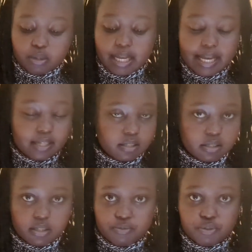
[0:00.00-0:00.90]

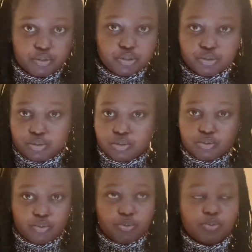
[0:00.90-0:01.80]
guys, if you choose
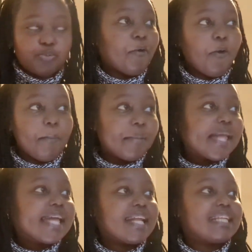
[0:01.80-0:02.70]
to
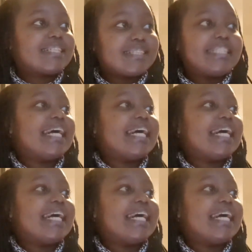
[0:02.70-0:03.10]
copy it,